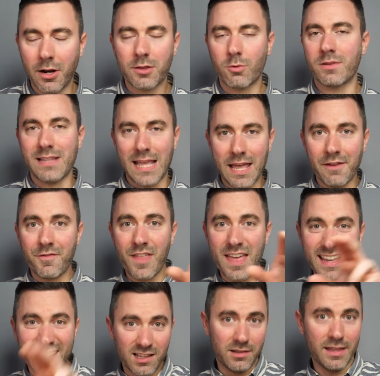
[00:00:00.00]
other words, if
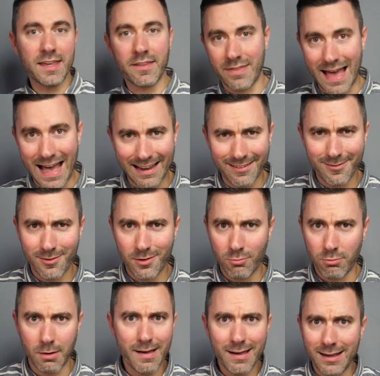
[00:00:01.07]
they click that,
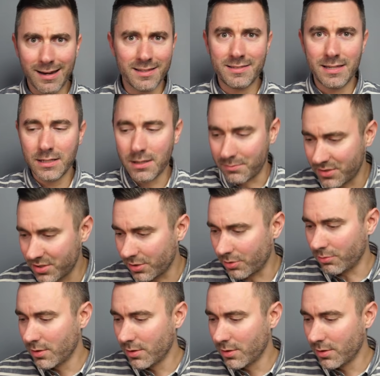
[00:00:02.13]
where am I going to send them to?